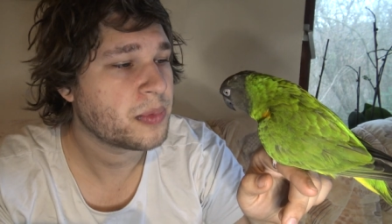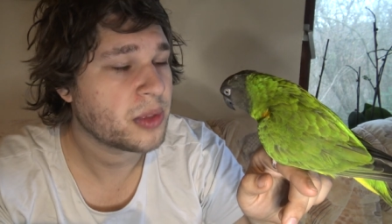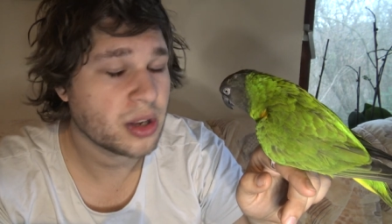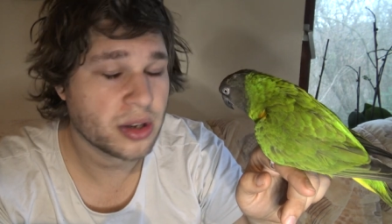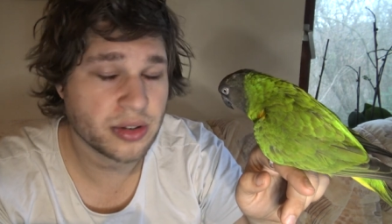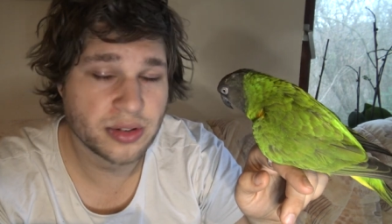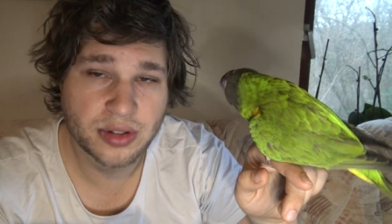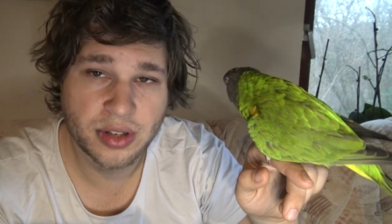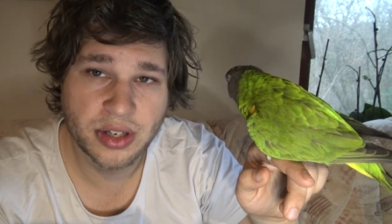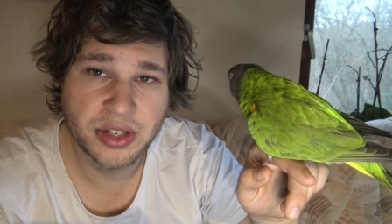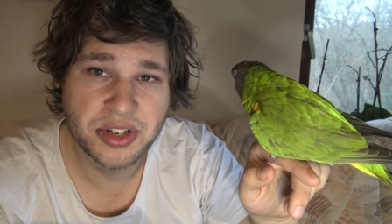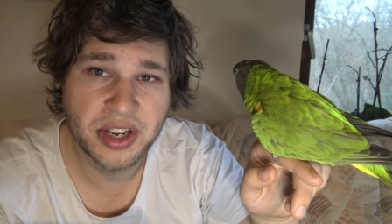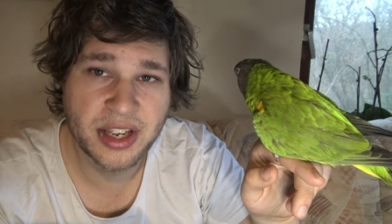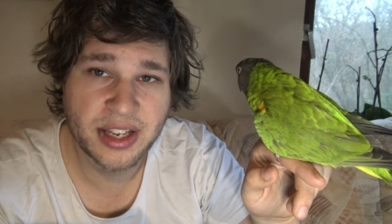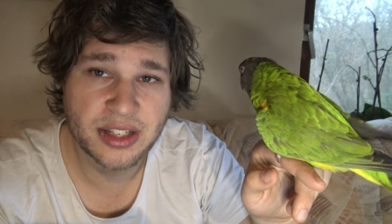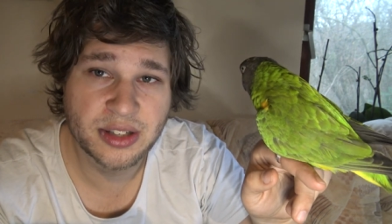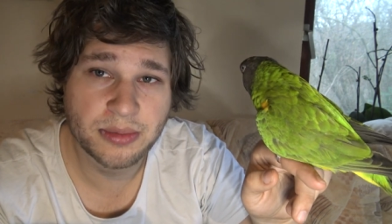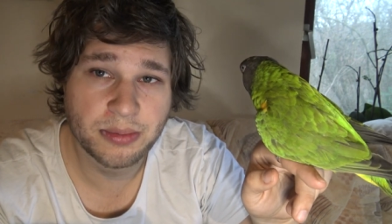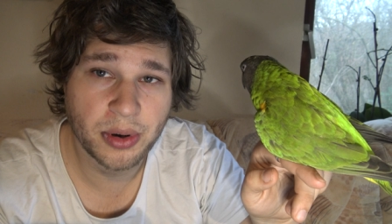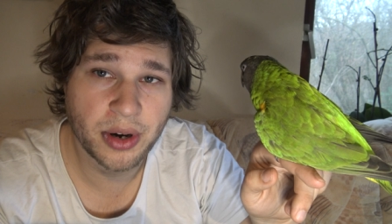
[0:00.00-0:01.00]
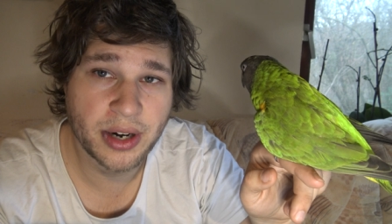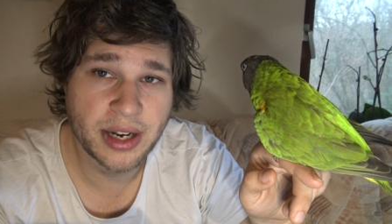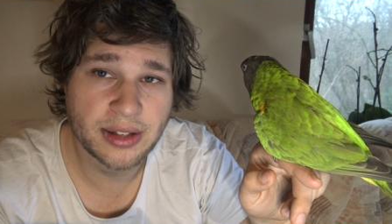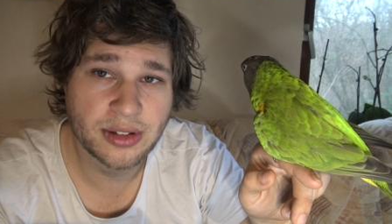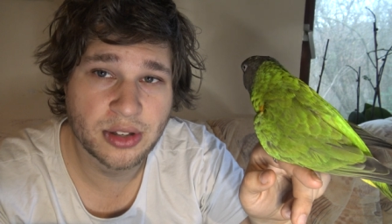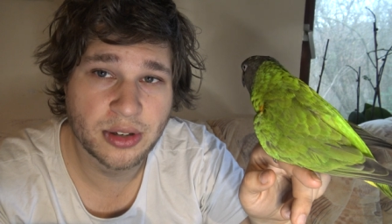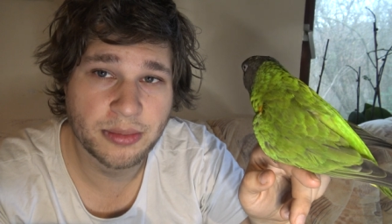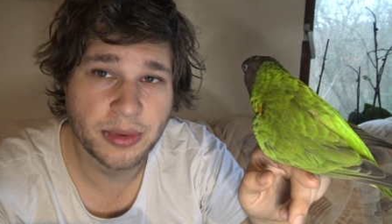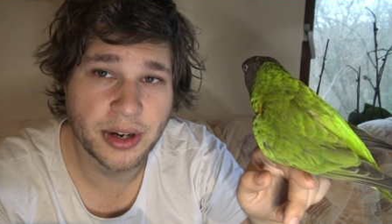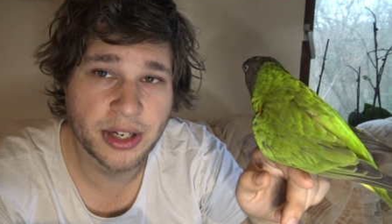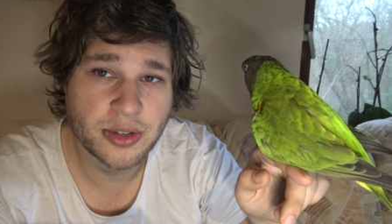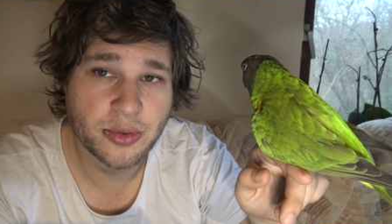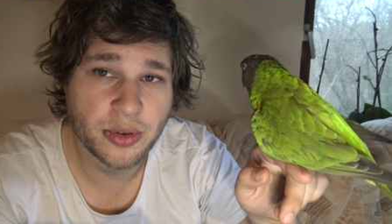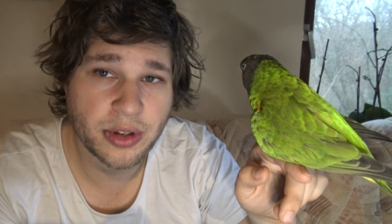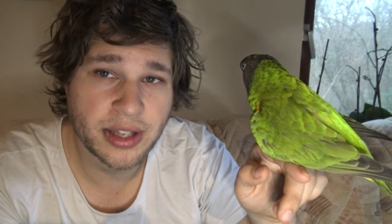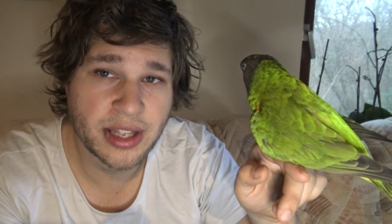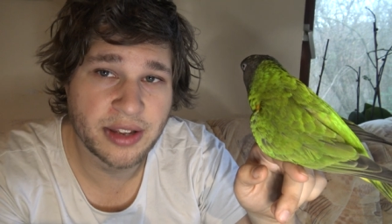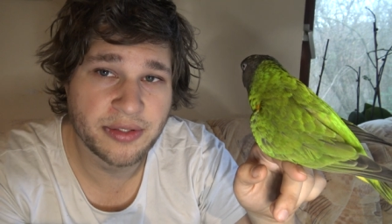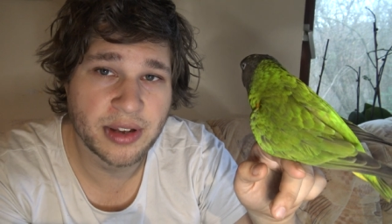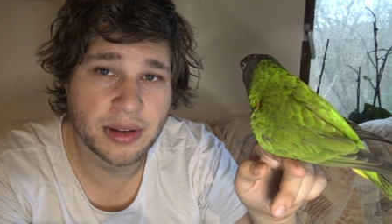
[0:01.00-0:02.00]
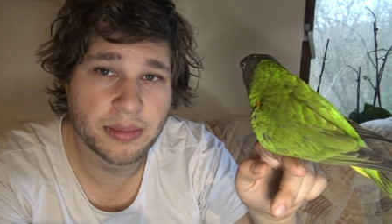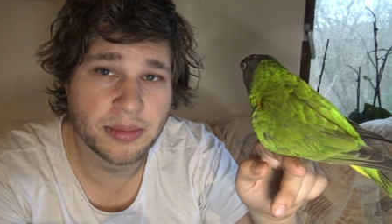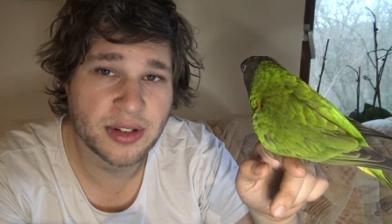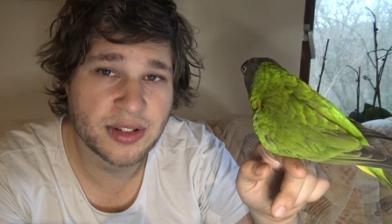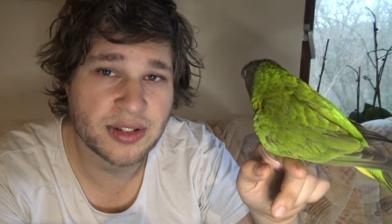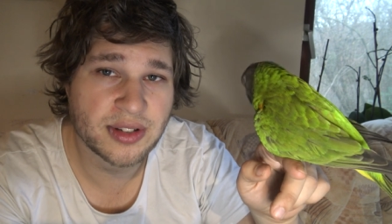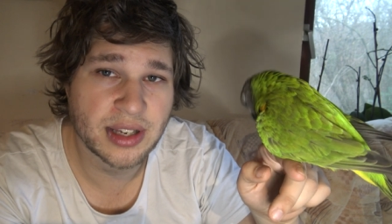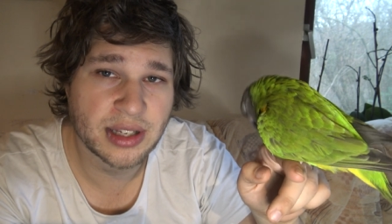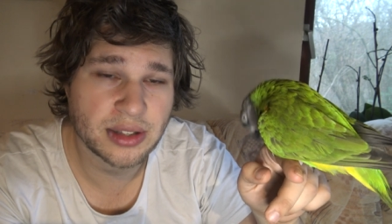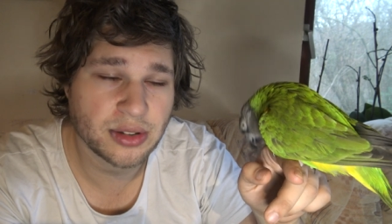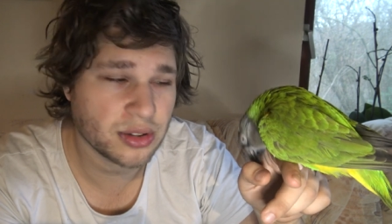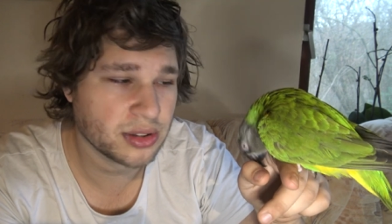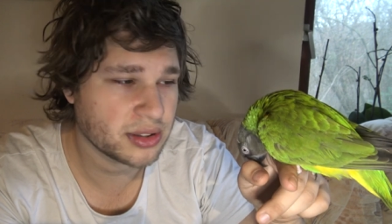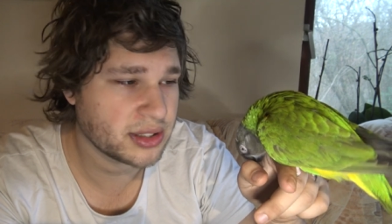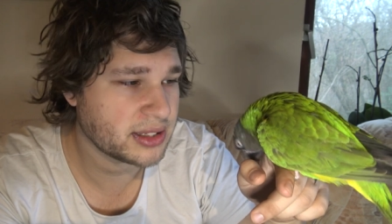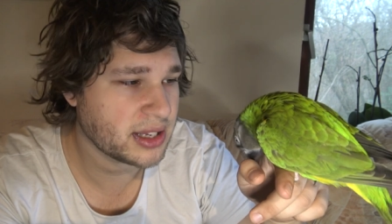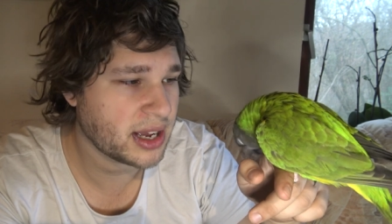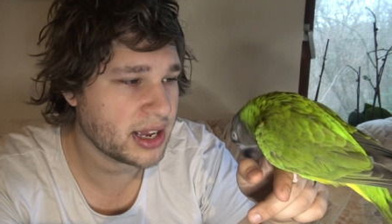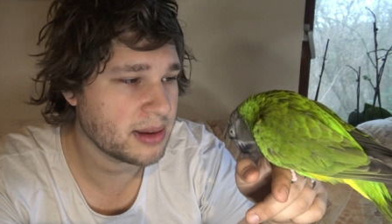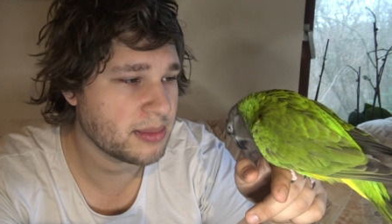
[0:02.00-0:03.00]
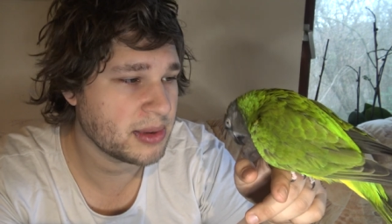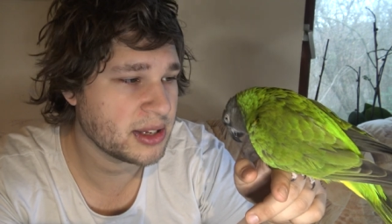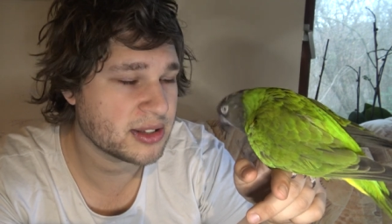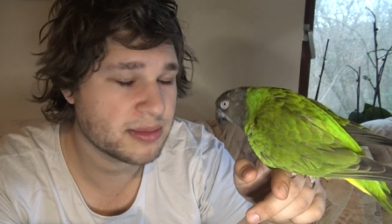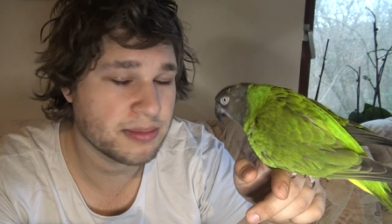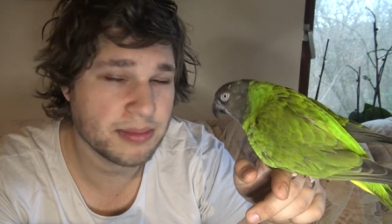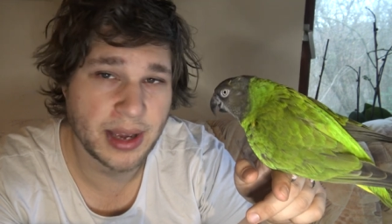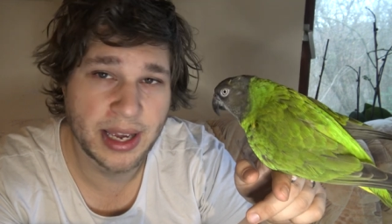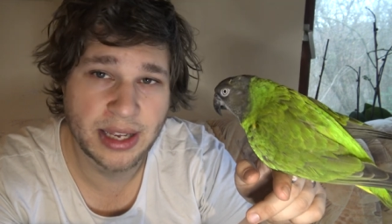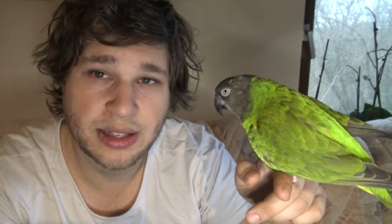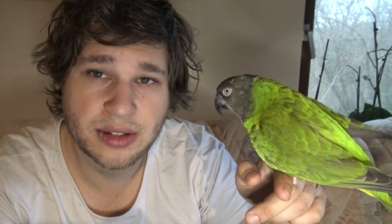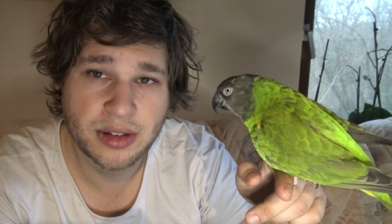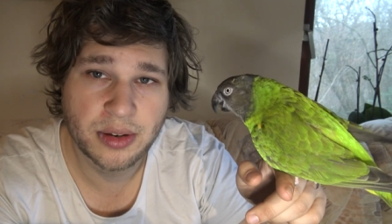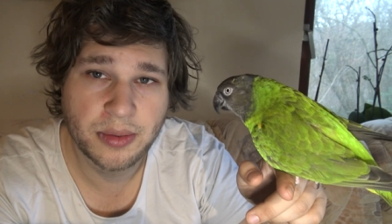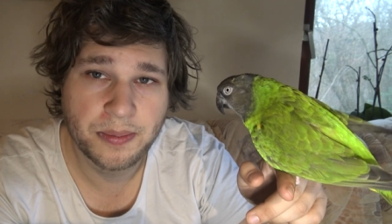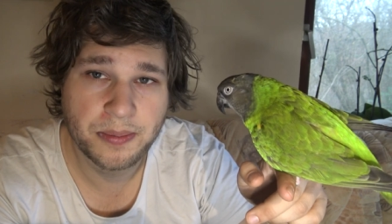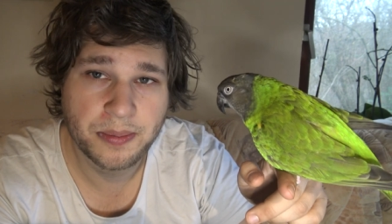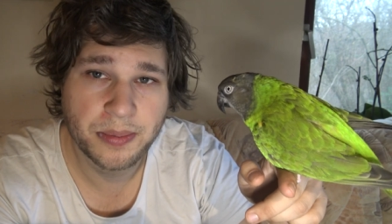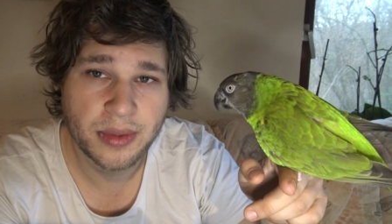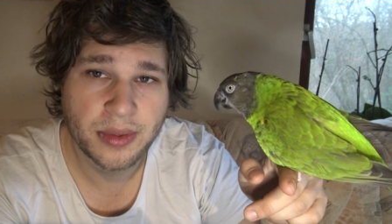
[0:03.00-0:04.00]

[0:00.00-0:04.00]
because touching his body too much will give him the signal that I am his mate,